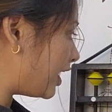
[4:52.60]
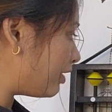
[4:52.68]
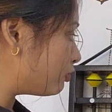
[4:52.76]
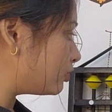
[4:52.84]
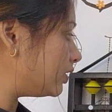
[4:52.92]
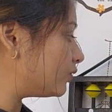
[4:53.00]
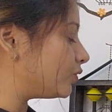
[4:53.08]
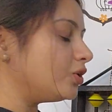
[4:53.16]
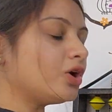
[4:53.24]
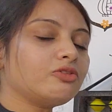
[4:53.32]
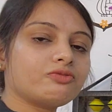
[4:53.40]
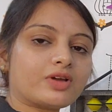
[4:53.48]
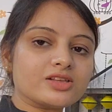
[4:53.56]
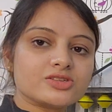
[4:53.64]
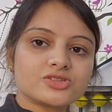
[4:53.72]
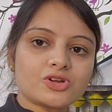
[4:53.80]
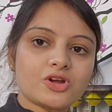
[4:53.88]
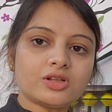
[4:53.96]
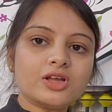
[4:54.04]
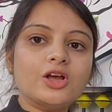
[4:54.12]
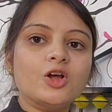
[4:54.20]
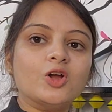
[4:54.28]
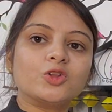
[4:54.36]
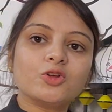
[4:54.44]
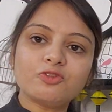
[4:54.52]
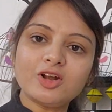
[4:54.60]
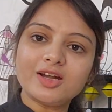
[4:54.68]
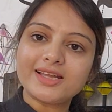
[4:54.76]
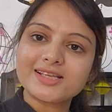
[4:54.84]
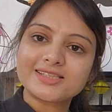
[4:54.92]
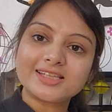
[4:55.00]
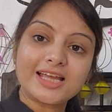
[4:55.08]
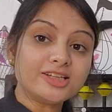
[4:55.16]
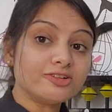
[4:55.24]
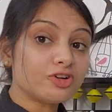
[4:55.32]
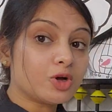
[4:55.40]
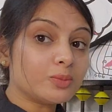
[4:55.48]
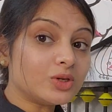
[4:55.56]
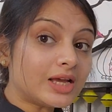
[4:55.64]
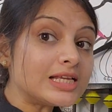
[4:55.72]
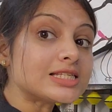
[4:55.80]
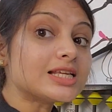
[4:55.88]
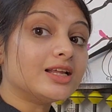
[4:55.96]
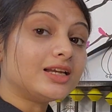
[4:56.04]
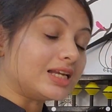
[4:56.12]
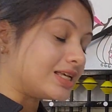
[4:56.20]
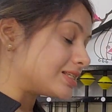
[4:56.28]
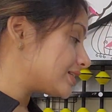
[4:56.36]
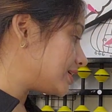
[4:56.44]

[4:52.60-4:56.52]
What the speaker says: have only 3 on ones dot. So for less 9, the formula is less